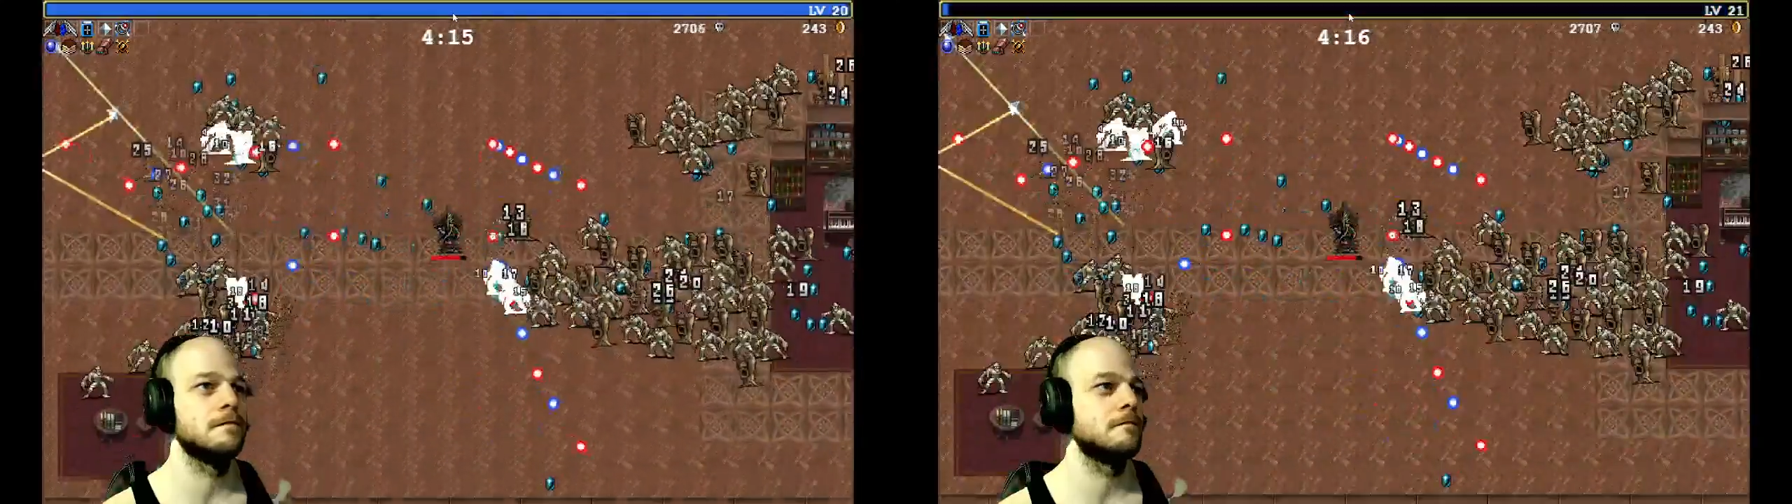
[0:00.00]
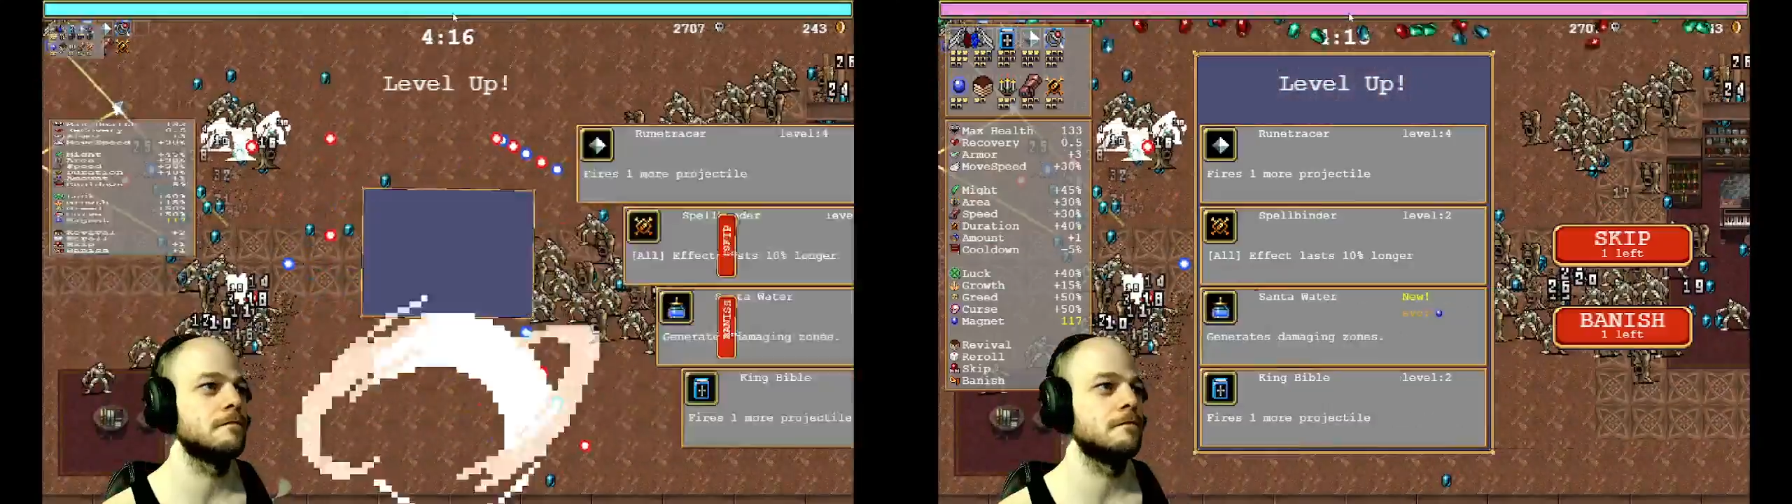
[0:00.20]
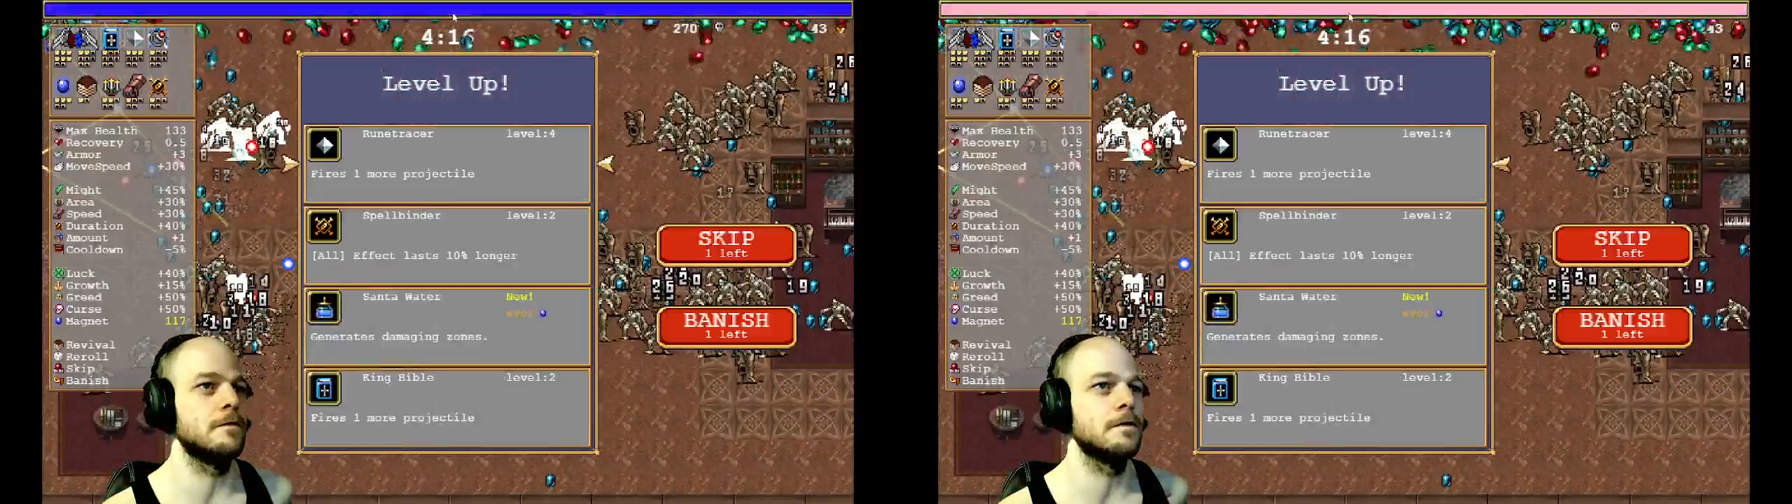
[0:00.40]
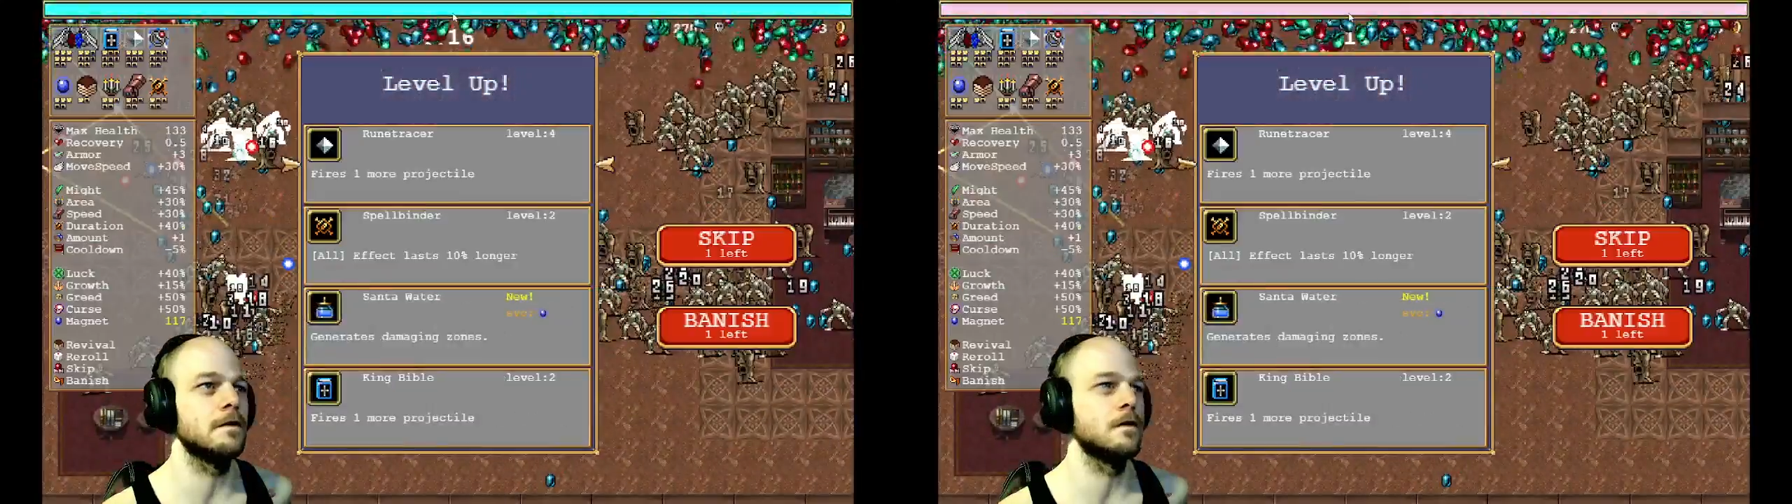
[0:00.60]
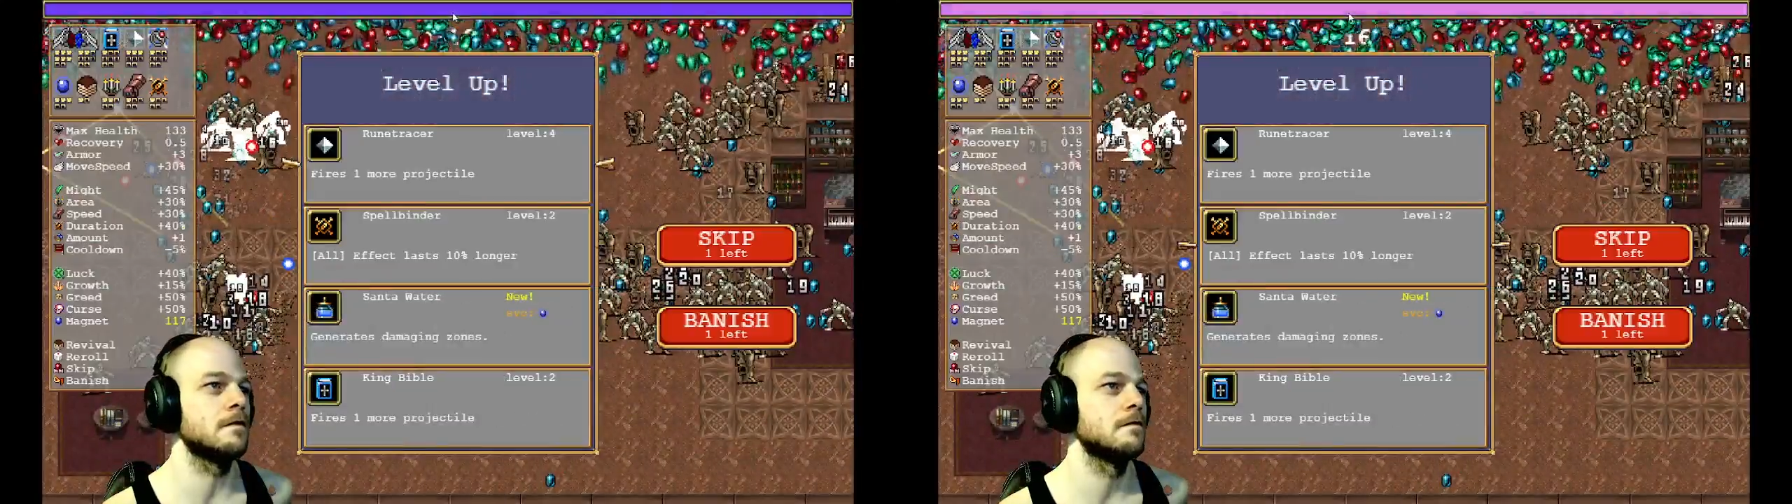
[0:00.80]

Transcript: very late.